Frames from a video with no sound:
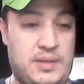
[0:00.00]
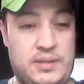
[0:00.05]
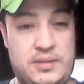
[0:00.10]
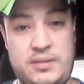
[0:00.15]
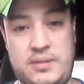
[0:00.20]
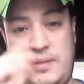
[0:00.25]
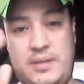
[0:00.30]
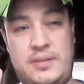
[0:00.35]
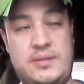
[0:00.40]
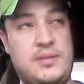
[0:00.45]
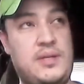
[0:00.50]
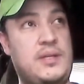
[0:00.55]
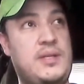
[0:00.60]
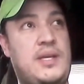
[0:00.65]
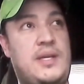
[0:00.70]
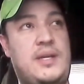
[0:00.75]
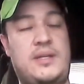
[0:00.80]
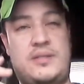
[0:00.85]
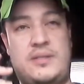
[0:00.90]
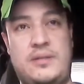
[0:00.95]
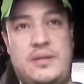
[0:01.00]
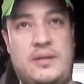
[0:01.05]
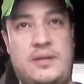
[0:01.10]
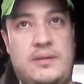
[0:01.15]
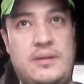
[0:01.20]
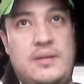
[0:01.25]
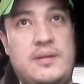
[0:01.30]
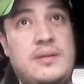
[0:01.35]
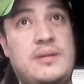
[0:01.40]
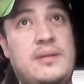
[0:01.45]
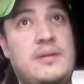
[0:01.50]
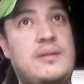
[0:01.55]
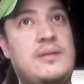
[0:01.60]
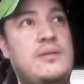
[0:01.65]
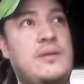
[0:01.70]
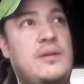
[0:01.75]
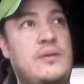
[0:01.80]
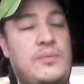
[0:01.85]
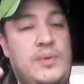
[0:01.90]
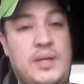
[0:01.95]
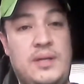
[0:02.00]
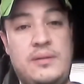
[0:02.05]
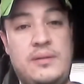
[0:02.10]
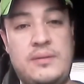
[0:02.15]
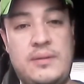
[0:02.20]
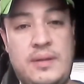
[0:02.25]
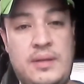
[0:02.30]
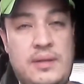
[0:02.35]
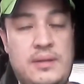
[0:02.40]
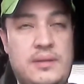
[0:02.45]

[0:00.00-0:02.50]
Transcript: It's not that it's not real.